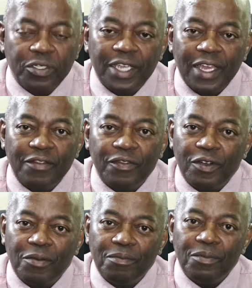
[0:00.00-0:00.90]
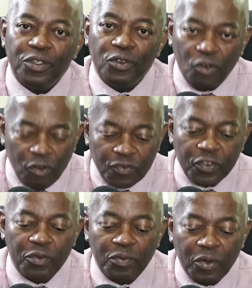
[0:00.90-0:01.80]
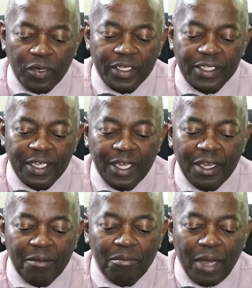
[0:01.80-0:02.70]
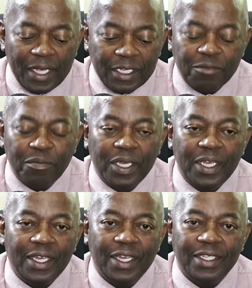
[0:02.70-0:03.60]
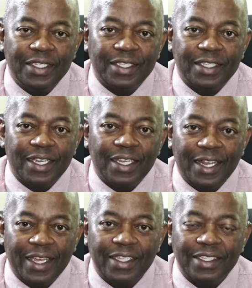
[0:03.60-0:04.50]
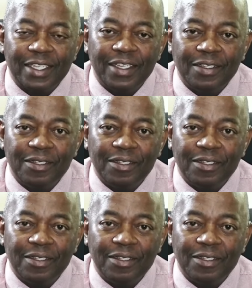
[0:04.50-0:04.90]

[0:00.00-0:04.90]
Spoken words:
say from your viewpoint might be his legacy?